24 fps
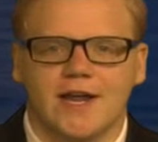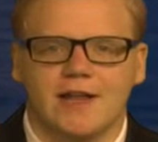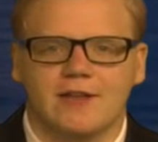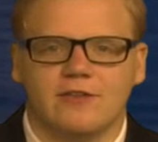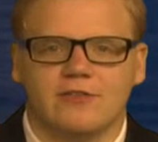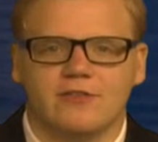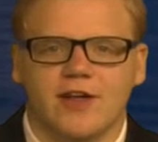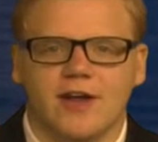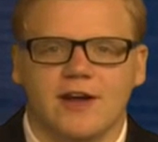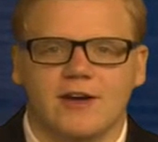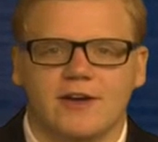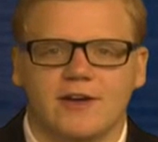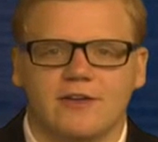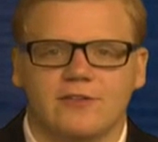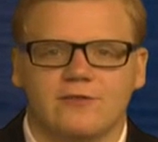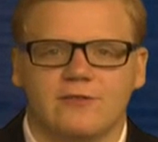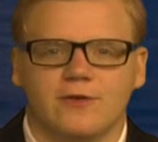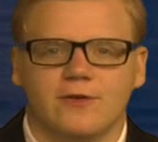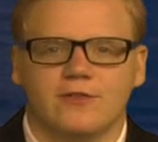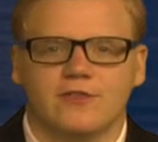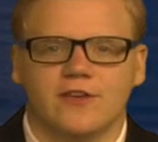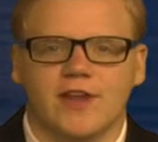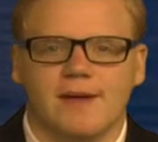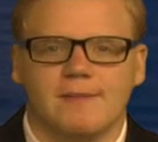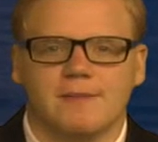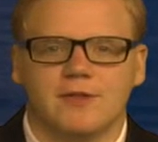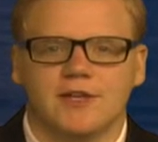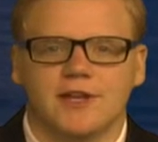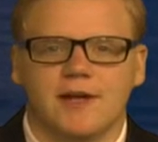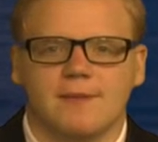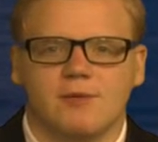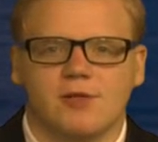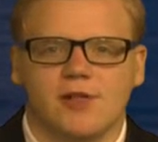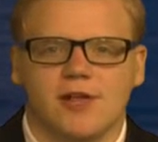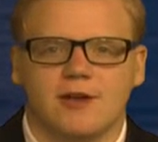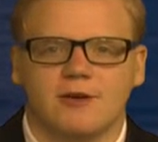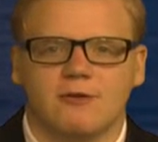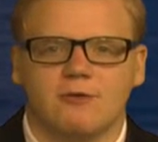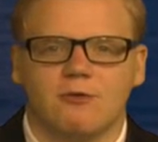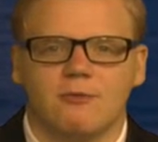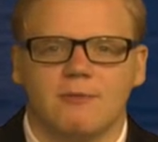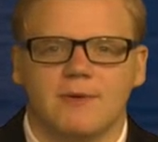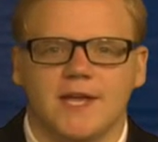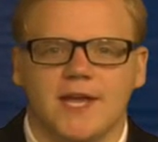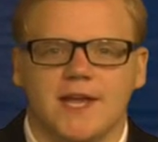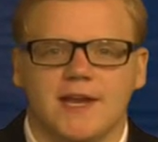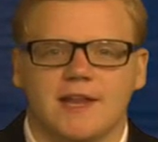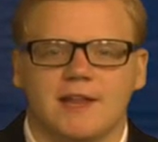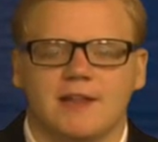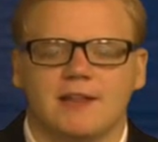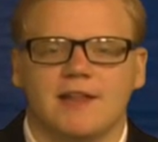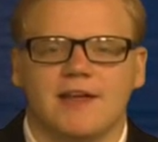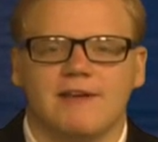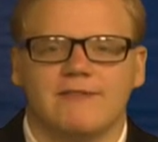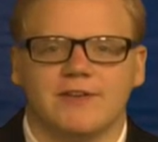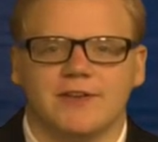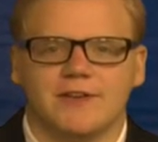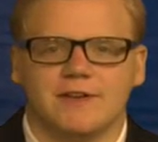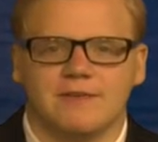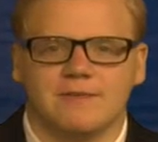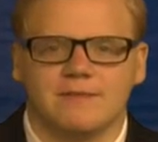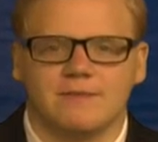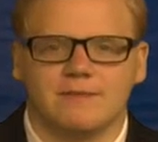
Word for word: and Saturday's first game of the doubleheader will begin at 11.